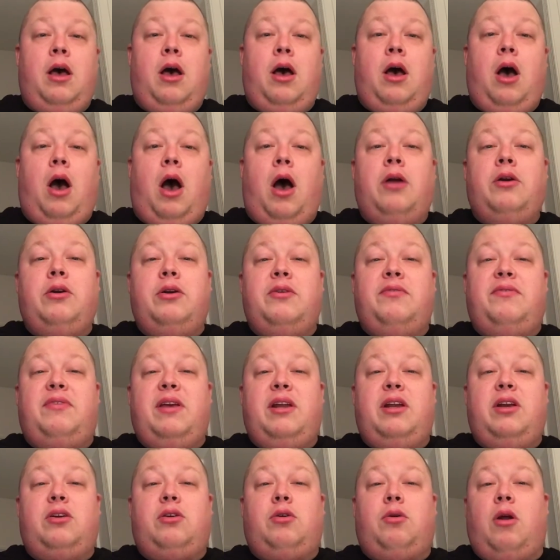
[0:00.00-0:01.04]
Hunter
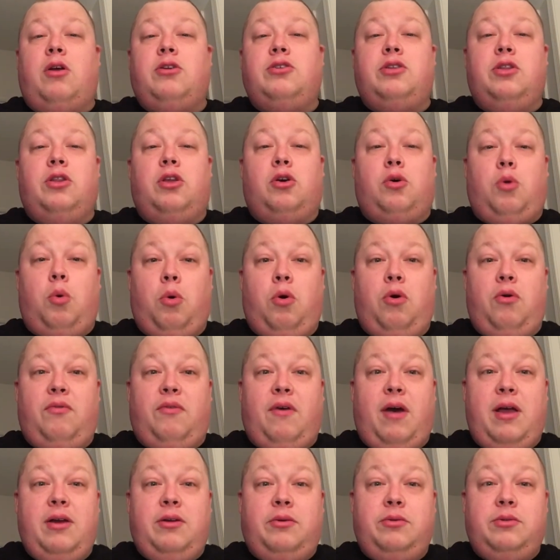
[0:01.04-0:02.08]
defeated Crush in the
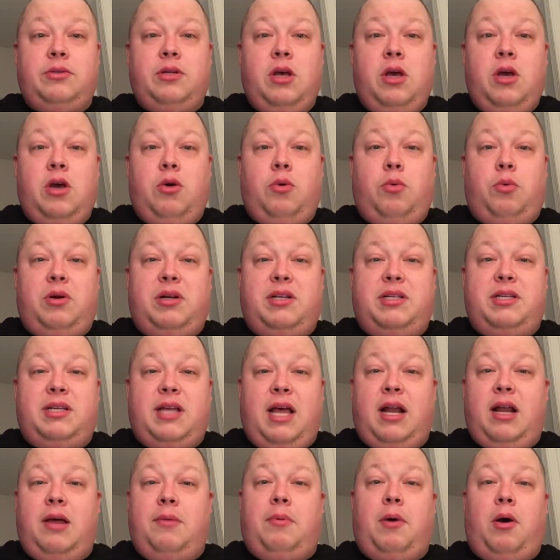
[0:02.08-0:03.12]
quarterfinals, which
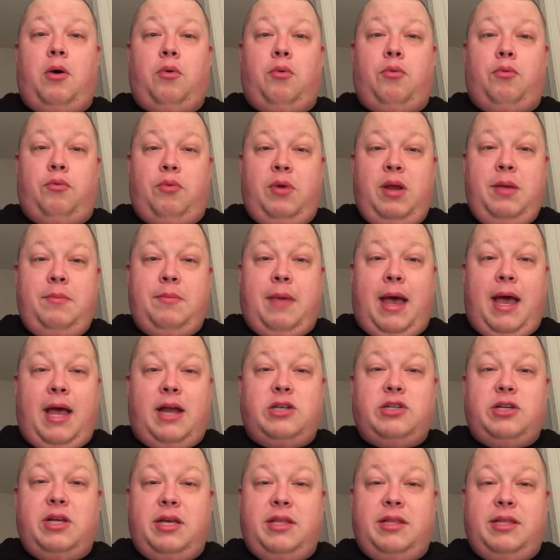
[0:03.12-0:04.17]
set up a
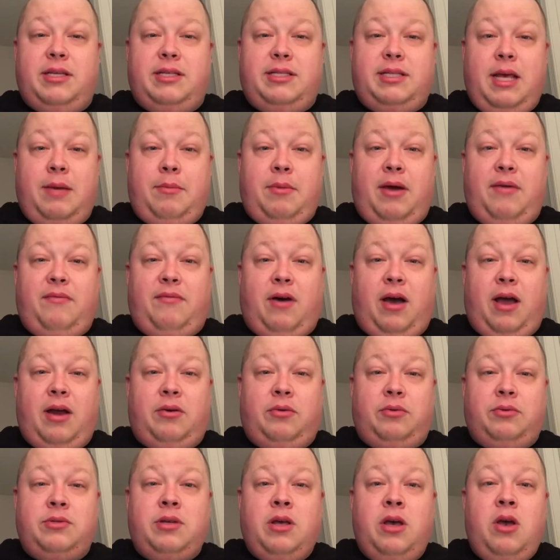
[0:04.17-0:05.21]
rematch in the
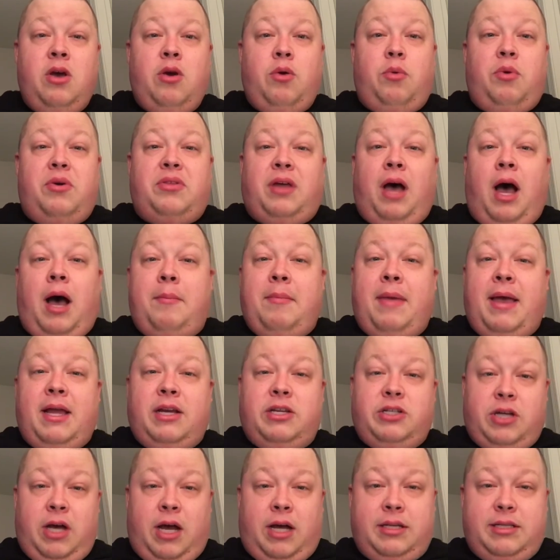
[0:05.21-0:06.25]
semifinals with Ahmed
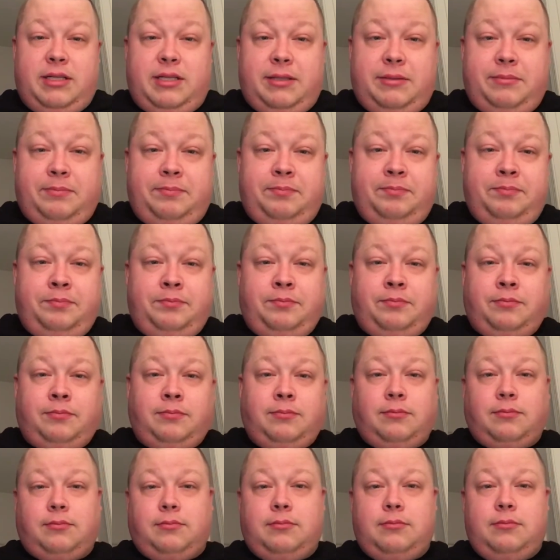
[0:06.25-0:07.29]
Johnson.
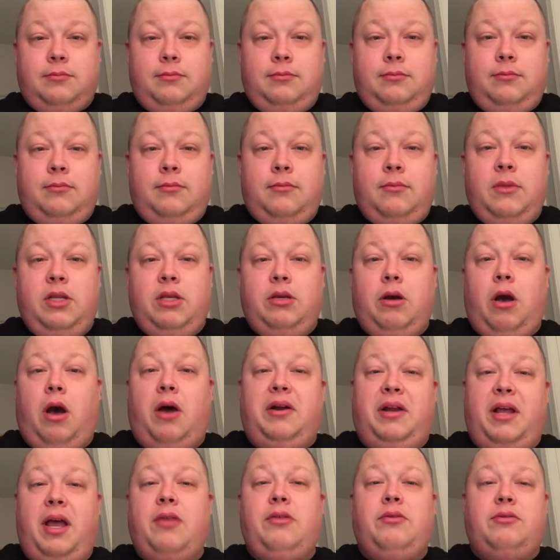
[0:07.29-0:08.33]
On
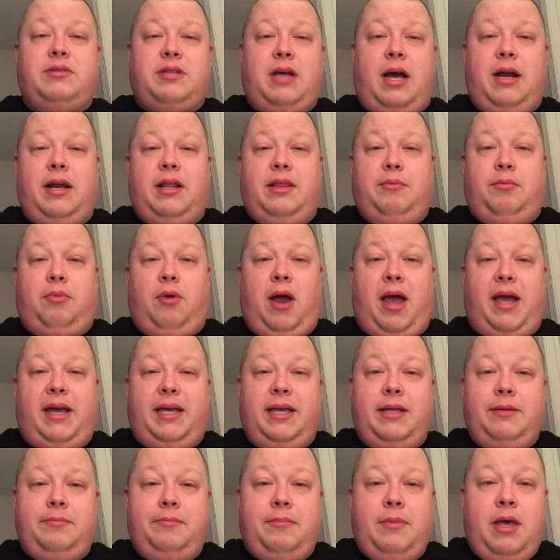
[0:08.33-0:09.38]
the other side of the
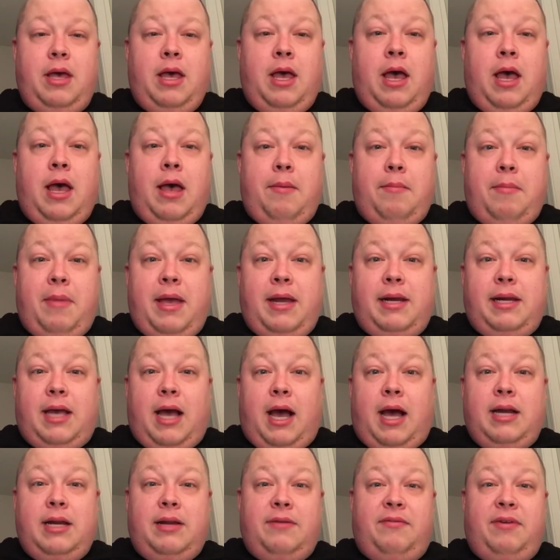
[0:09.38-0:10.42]
bracket,
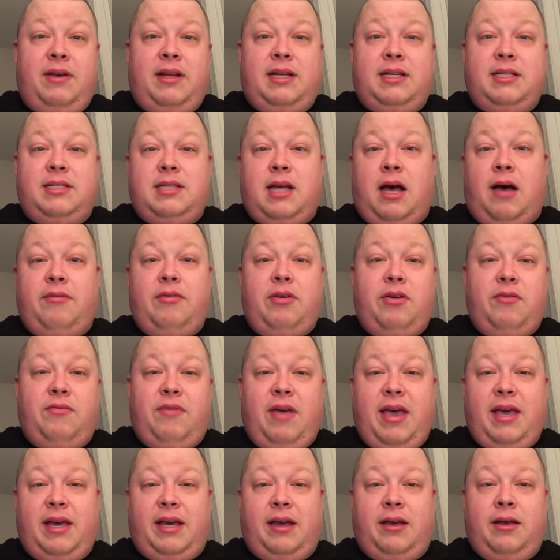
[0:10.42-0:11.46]
Mankind defeated Savio
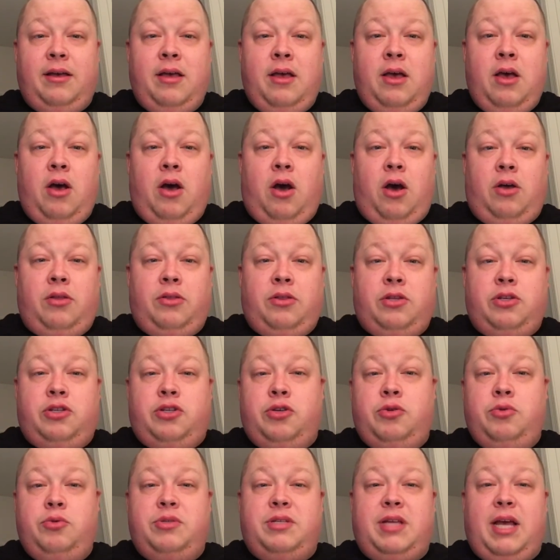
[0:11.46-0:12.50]
Vega on the
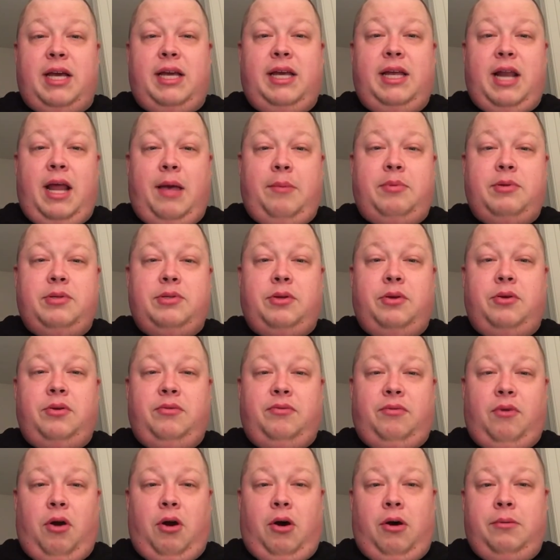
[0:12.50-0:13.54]
June 2nd episode of
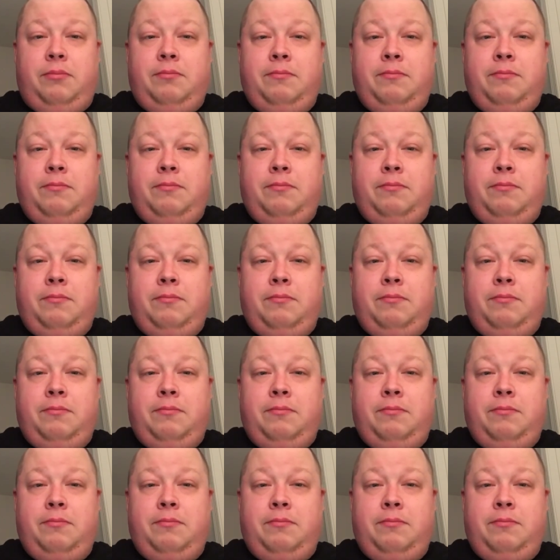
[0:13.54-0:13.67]
Raw,